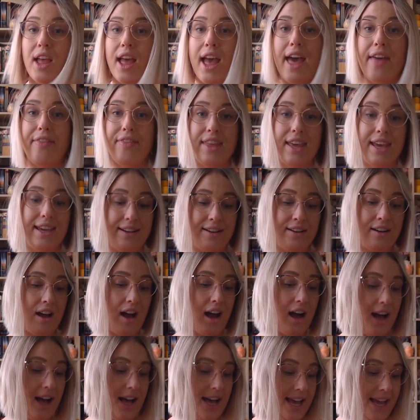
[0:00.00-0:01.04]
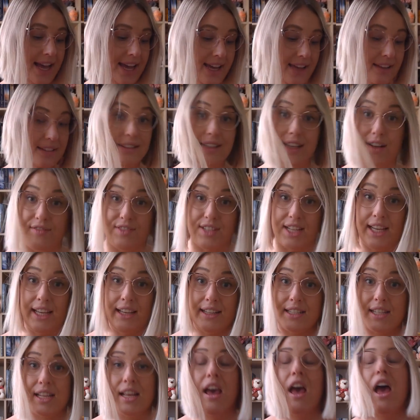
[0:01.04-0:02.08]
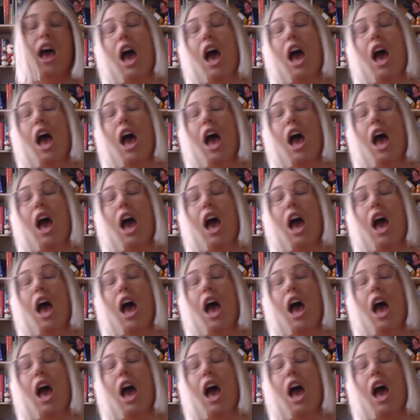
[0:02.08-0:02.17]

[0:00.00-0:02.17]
And then I loved it.